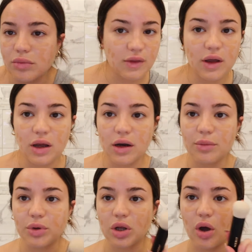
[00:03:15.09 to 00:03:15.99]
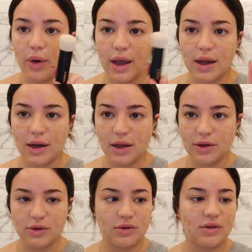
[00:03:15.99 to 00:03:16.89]
and then I'm gonna go ahead
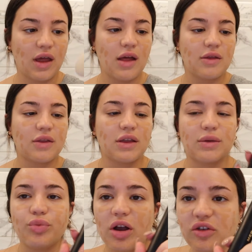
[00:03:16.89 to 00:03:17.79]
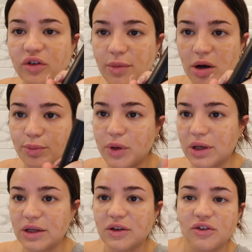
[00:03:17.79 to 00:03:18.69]
and use this brush from Merit
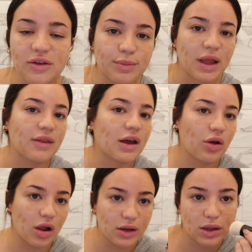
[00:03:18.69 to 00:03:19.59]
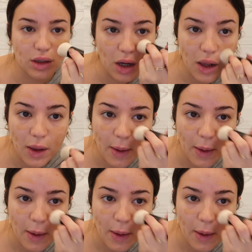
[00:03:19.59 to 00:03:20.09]
Beauty to just blend that all in.